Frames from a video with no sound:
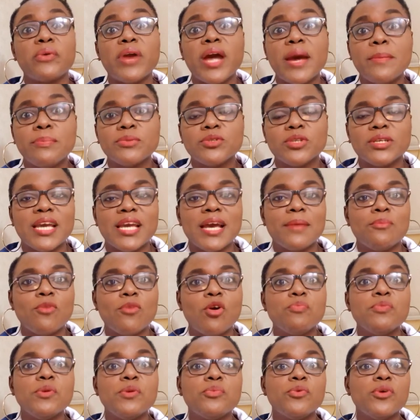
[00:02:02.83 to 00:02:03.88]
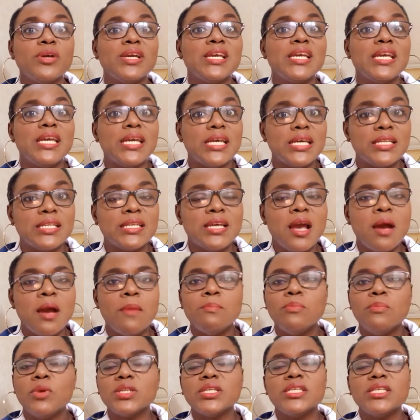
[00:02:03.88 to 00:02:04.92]
prep to get more people in,
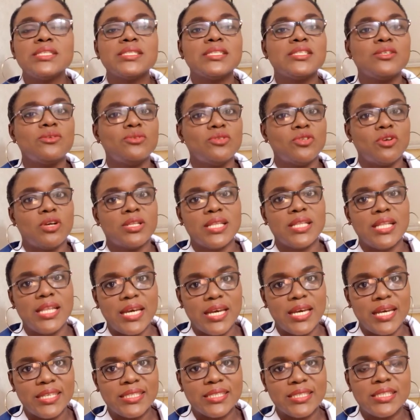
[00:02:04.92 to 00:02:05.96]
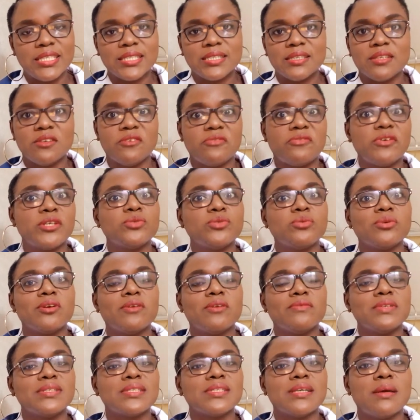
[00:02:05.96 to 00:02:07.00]
but it's still not late. This is the first week
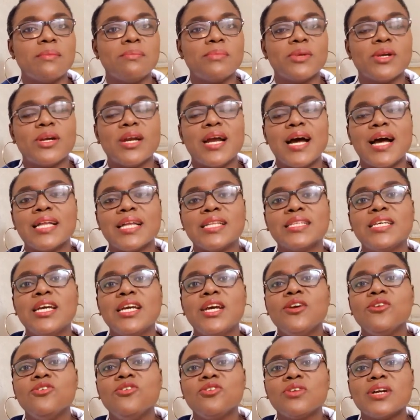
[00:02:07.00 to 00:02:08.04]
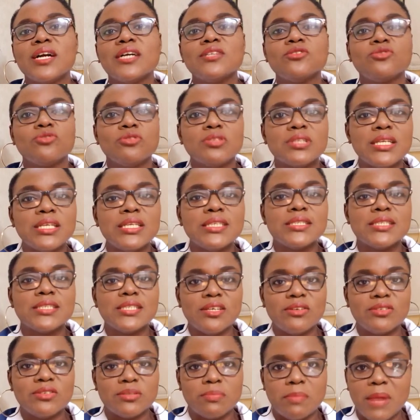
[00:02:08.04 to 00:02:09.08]
of December, and you can totally
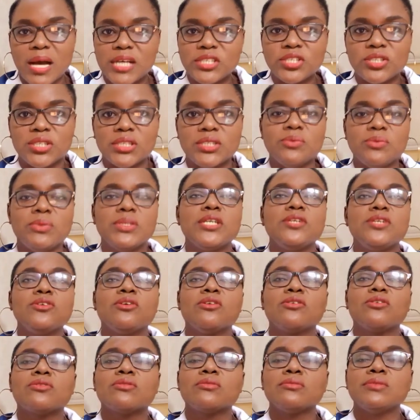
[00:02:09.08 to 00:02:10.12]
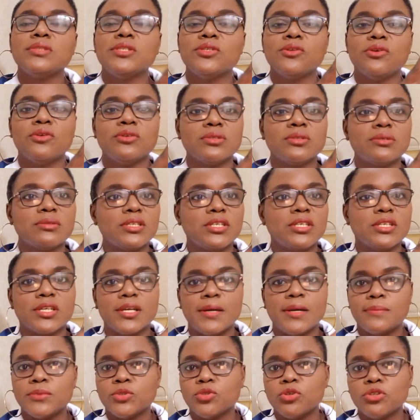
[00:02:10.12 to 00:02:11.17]
still smash it within your, you know,
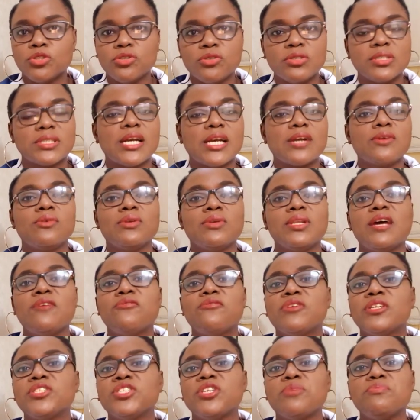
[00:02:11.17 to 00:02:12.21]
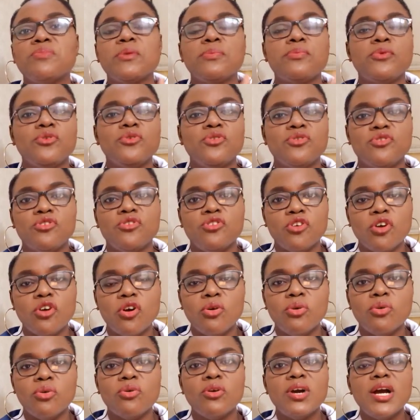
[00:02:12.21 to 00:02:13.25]
your social circle, leveraging people you
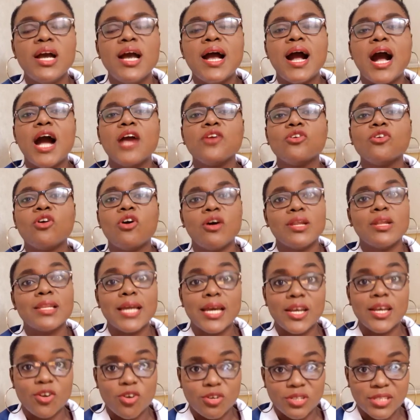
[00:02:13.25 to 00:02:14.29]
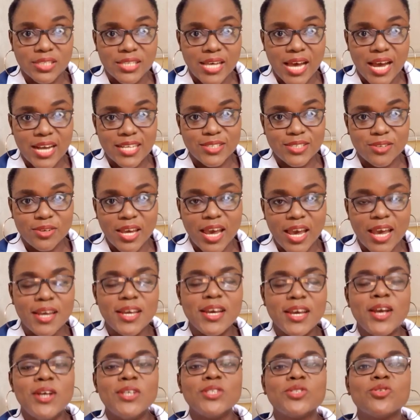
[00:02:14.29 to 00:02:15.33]
know and your online contacts.
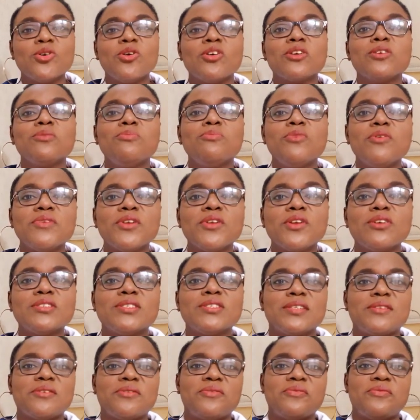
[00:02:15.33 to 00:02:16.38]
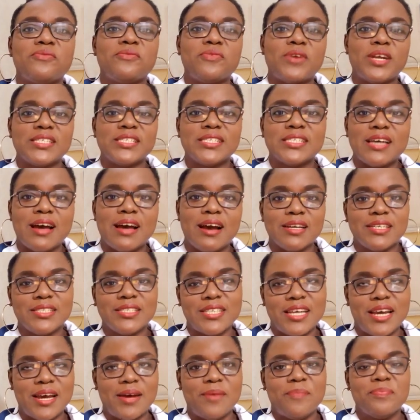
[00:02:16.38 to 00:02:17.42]
Okay, so moving on to the first
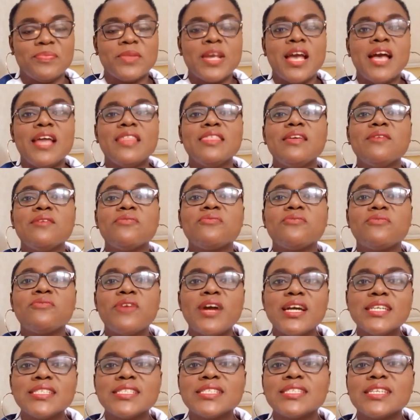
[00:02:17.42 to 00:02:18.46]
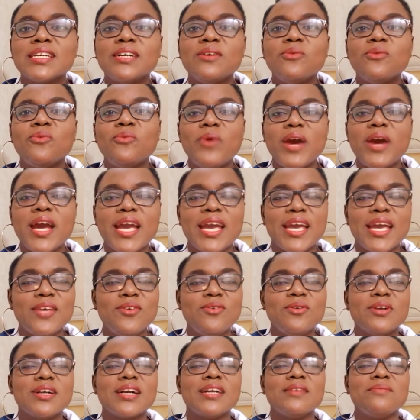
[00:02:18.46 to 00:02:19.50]
idea. The first way
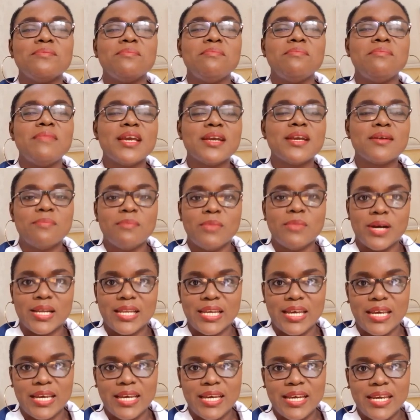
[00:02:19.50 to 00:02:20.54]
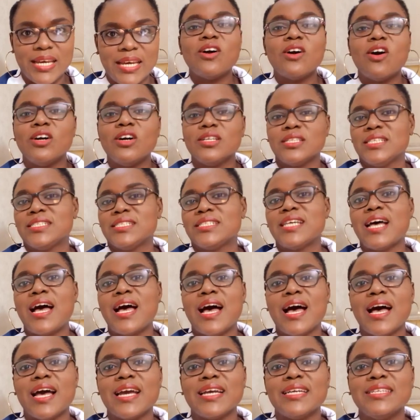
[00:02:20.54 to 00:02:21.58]
you can make money on the
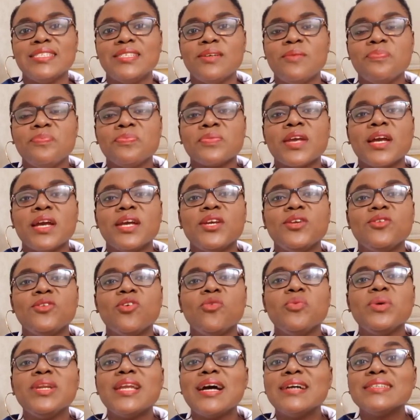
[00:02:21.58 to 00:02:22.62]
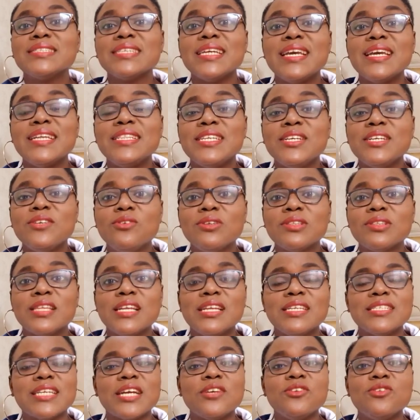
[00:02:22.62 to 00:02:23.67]
side, you know, without, the good
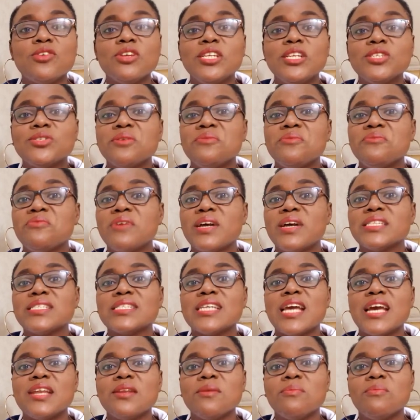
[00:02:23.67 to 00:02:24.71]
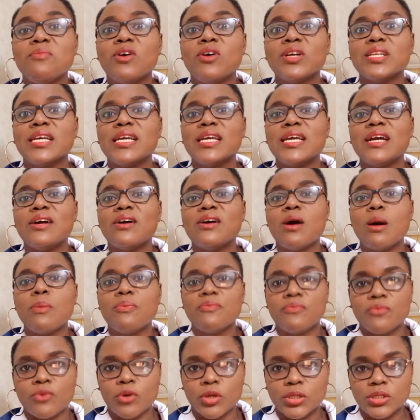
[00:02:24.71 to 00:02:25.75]
thing is that you don't need to invest any money
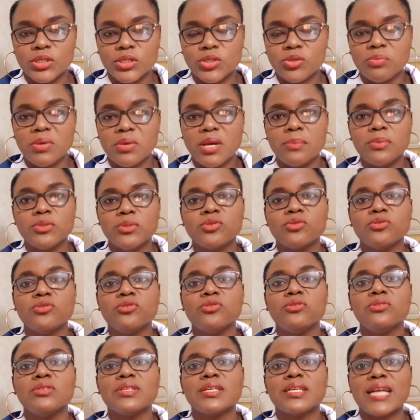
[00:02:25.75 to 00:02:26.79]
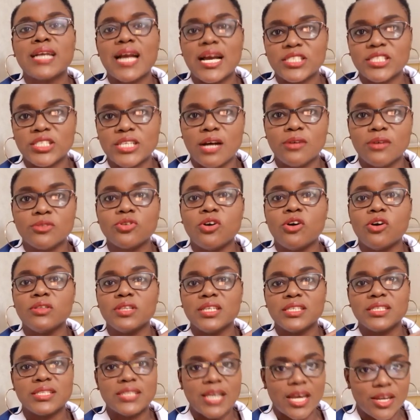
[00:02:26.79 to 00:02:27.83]
upfront to be able to cash out on
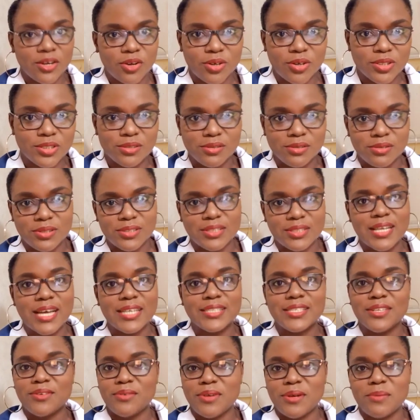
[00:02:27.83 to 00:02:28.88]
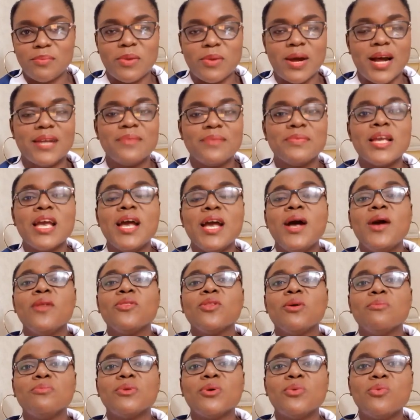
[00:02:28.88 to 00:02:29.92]
the side hustles. That's a great one.
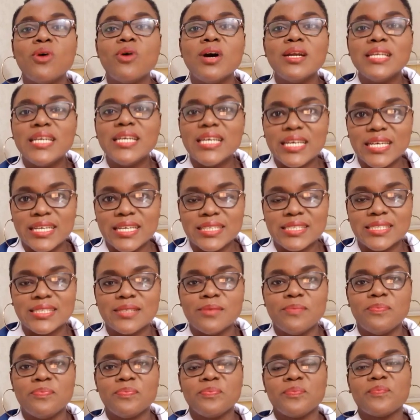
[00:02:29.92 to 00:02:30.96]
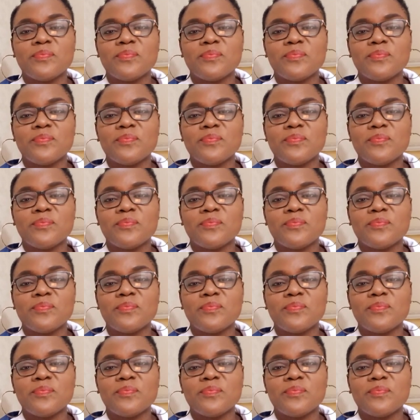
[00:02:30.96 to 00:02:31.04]
Number one is